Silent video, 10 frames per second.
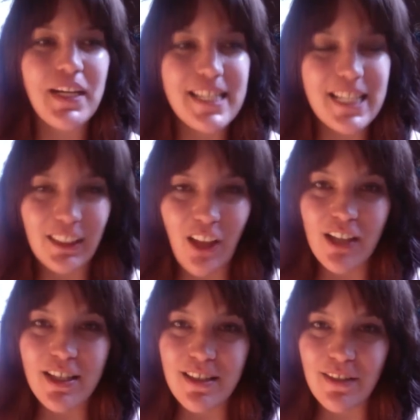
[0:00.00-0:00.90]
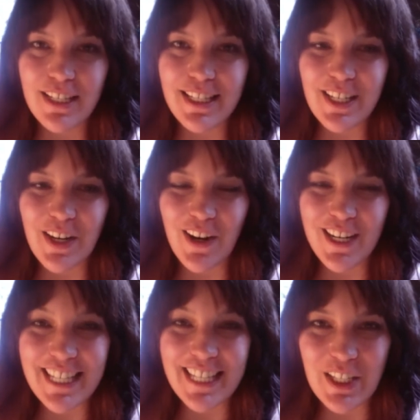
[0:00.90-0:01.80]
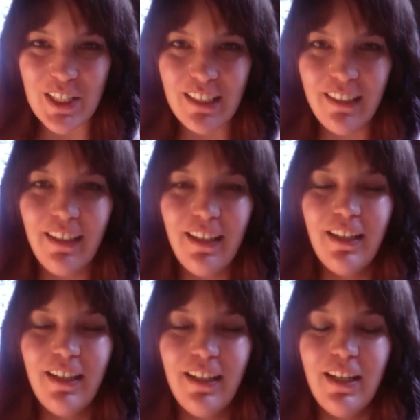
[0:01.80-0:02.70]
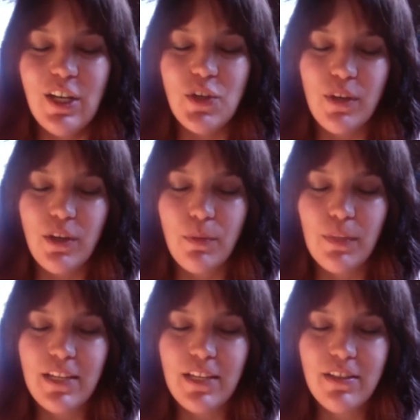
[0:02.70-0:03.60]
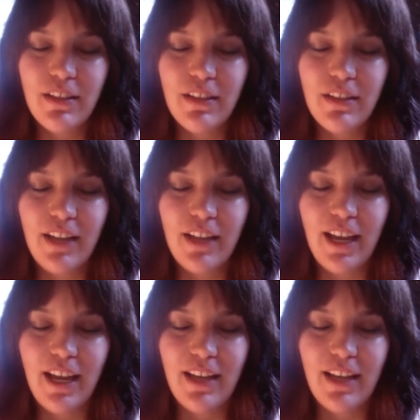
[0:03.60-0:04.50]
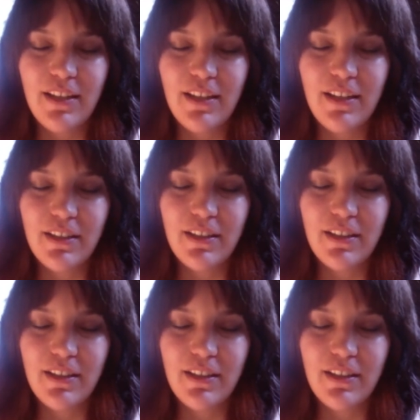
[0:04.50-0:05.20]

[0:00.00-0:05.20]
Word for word: it's a lot of stuff that's in your heart center. So when you place your hand on it,